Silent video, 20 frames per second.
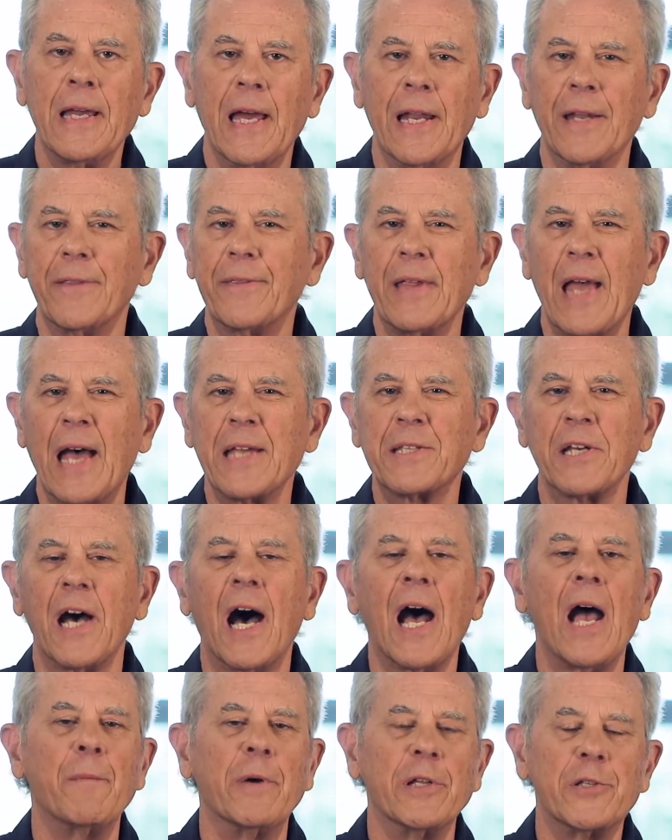And at that
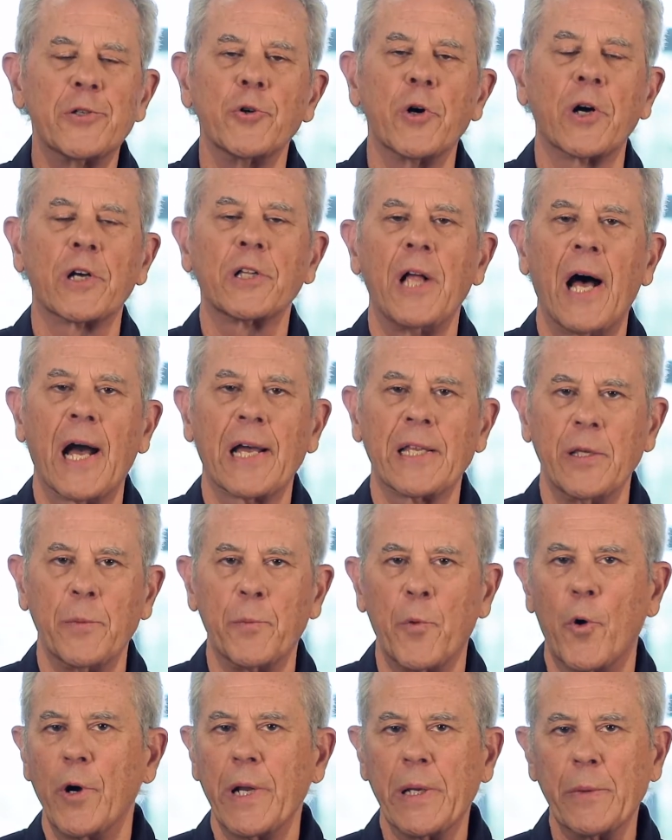time, at 2 o'clock in the
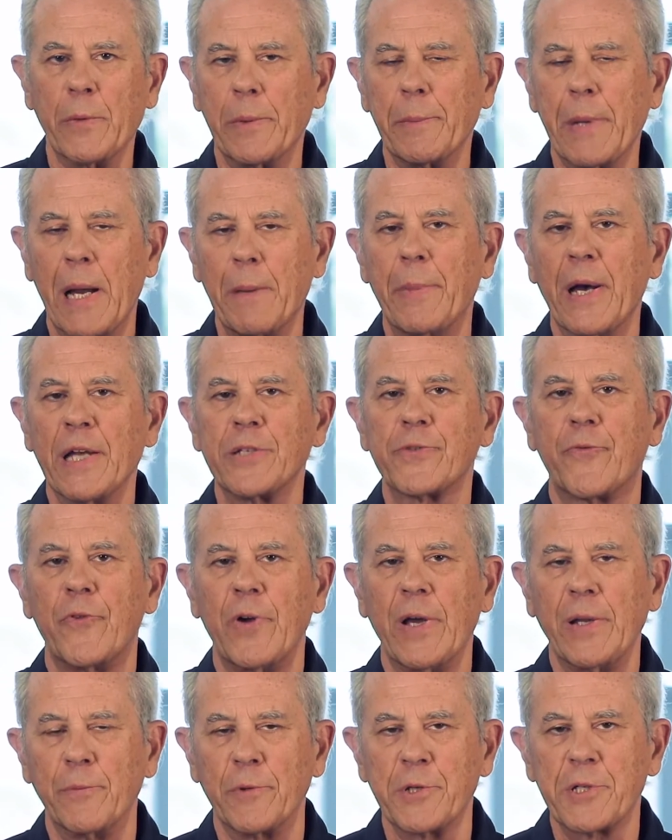morning, when my best
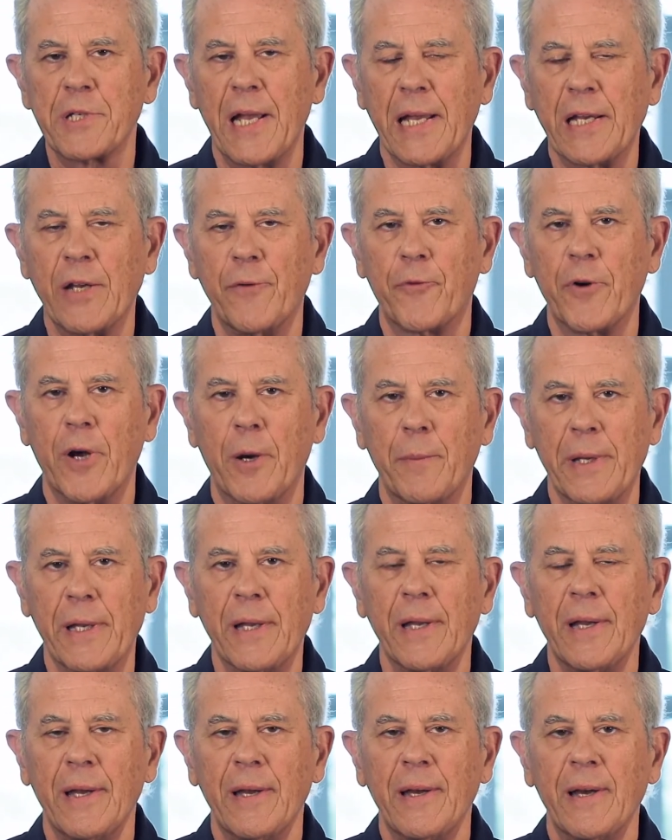friend was taken from
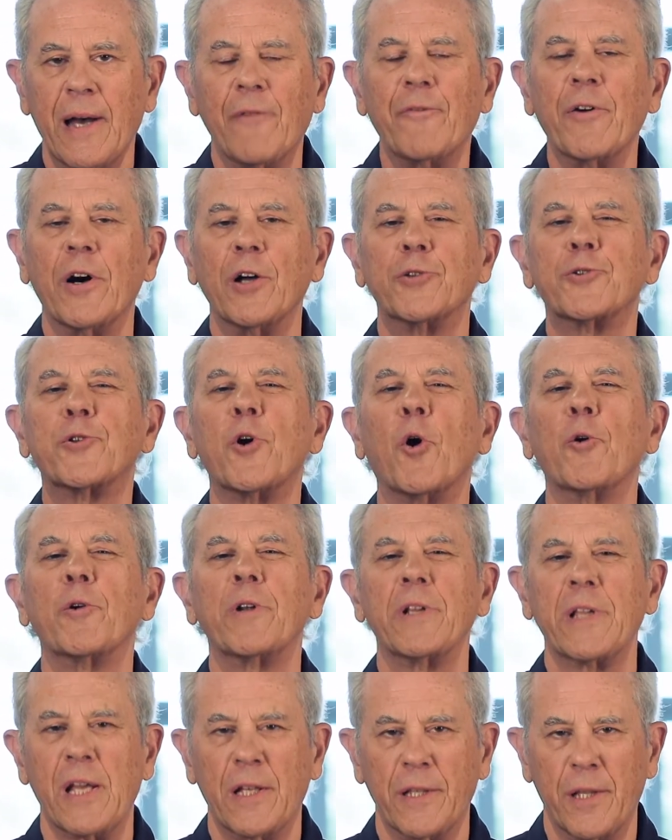me, I felt
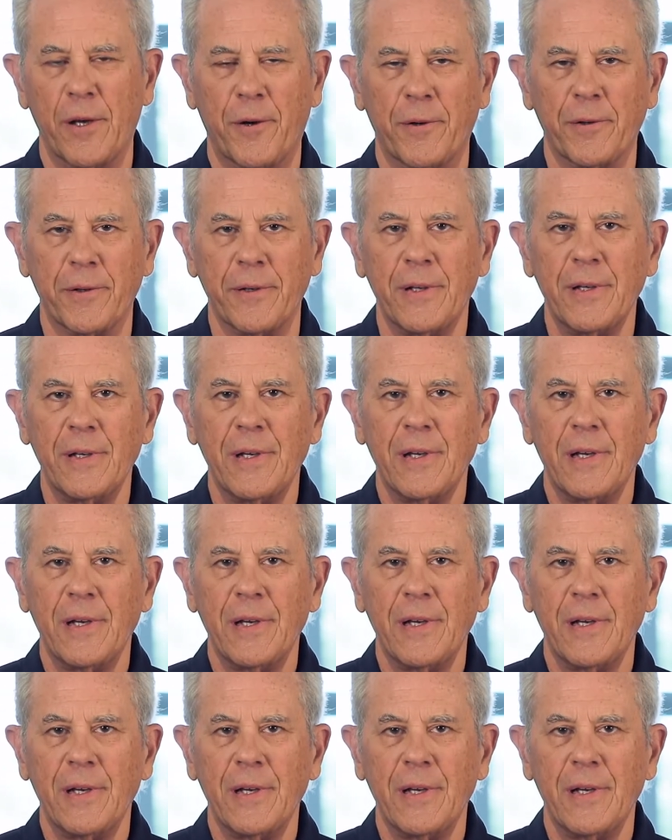totally alone.